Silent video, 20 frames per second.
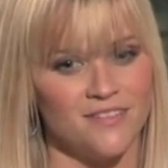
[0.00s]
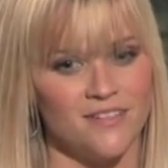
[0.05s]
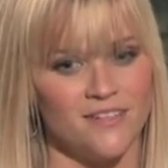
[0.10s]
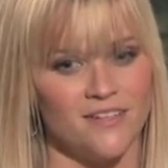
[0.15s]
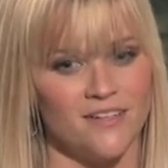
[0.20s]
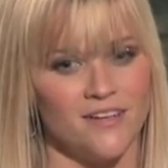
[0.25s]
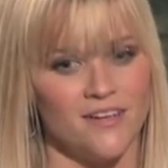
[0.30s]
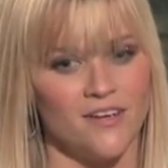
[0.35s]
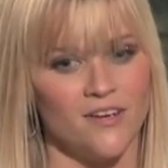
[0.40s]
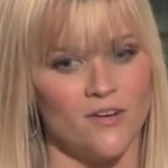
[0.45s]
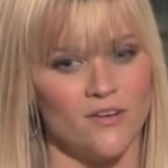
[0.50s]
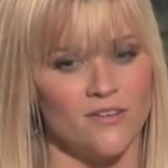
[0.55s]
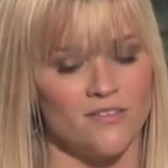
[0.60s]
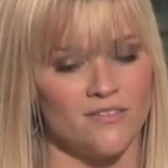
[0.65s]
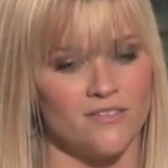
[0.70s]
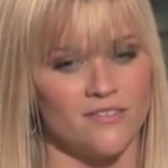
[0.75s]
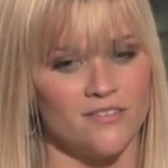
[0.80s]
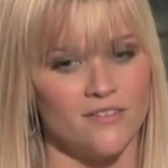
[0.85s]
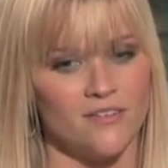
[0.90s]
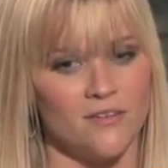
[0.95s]
Would you be willing to
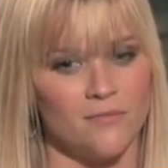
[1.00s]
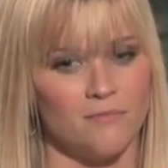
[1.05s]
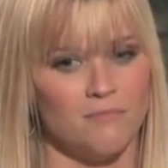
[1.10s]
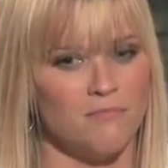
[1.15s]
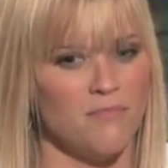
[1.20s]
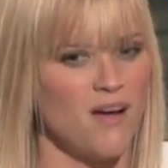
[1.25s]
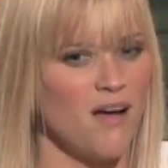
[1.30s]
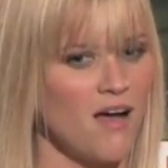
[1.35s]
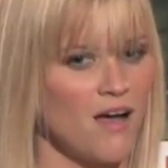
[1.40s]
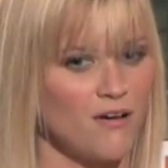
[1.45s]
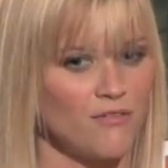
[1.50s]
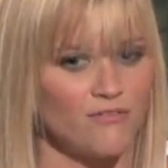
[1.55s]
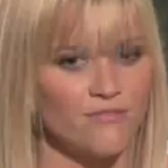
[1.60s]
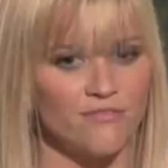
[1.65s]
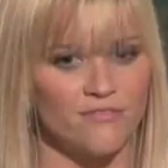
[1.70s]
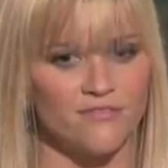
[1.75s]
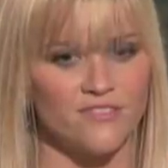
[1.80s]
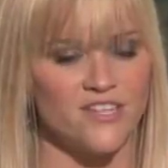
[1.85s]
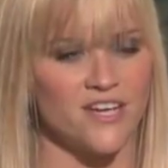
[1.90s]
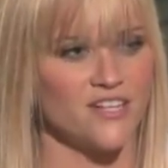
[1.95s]
say this on just like
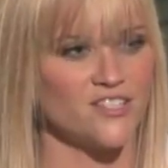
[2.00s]
record